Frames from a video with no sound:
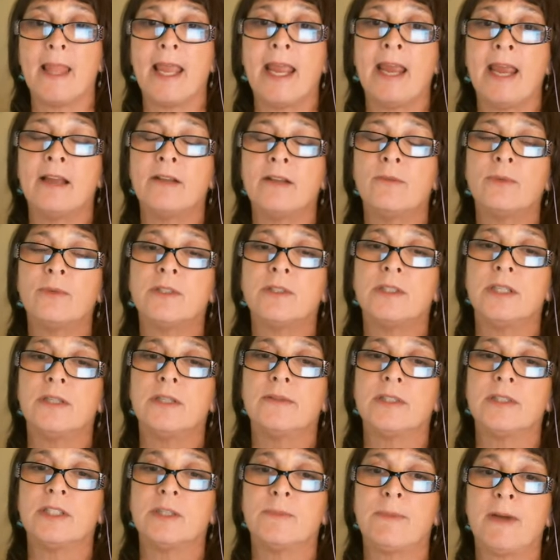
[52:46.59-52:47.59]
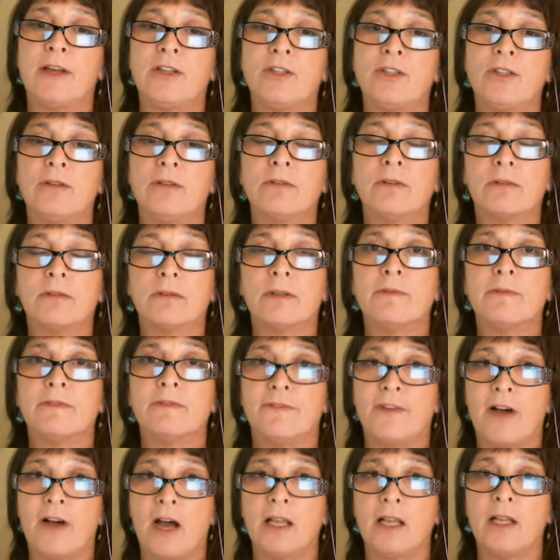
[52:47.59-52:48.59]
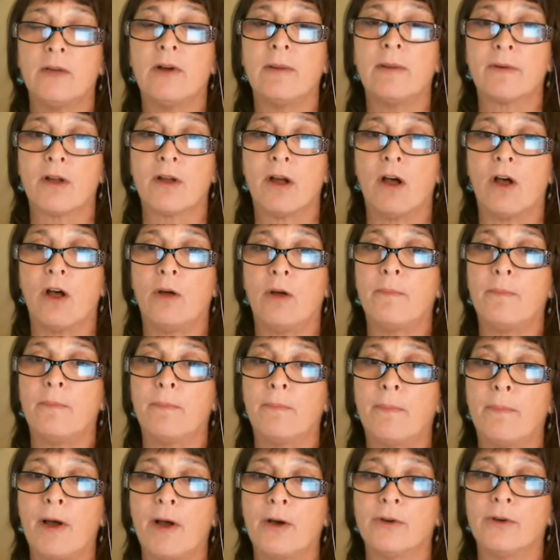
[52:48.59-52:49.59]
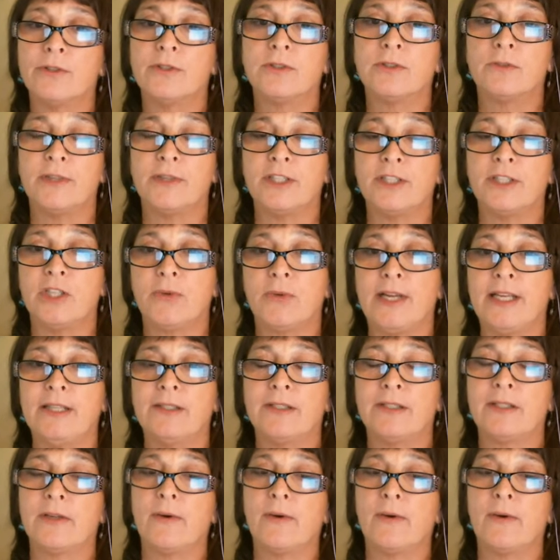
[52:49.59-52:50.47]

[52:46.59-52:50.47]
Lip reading: And we'll do a special group follow-up call post-retreat.